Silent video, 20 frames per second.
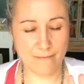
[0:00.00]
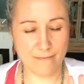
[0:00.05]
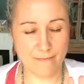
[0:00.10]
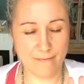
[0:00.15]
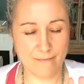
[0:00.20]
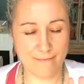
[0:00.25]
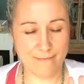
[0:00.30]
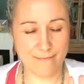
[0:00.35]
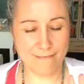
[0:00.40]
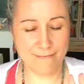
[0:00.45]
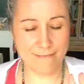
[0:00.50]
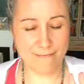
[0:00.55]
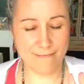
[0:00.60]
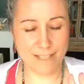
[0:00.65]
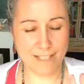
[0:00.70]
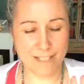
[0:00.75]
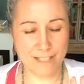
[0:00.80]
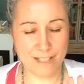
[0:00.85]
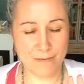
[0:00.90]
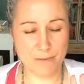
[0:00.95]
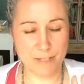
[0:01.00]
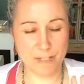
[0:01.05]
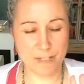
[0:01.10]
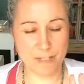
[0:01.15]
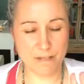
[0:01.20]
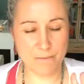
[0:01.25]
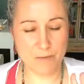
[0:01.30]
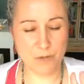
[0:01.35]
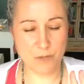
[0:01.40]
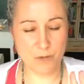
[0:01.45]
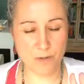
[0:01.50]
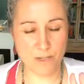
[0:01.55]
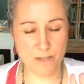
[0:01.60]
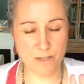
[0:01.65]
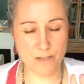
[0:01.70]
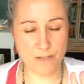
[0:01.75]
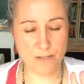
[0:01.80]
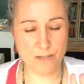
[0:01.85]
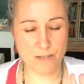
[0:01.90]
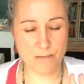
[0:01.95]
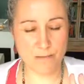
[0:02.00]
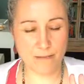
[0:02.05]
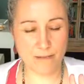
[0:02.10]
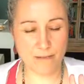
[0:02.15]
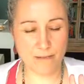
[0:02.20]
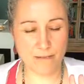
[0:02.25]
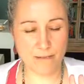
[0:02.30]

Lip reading: I'm just putting some joy in there as well.